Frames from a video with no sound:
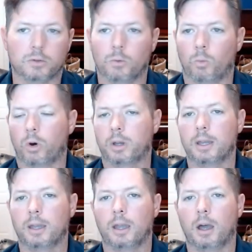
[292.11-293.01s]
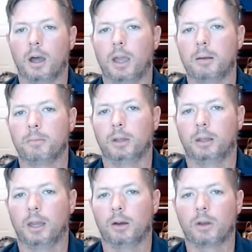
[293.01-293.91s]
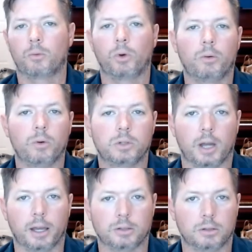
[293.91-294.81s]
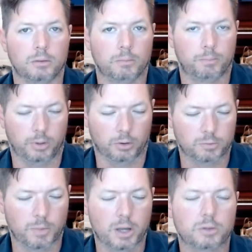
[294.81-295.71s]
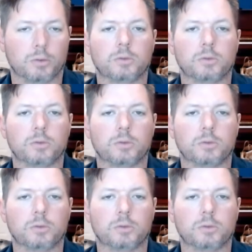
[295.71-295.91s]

Working and carrying railroad ties, builds muscles.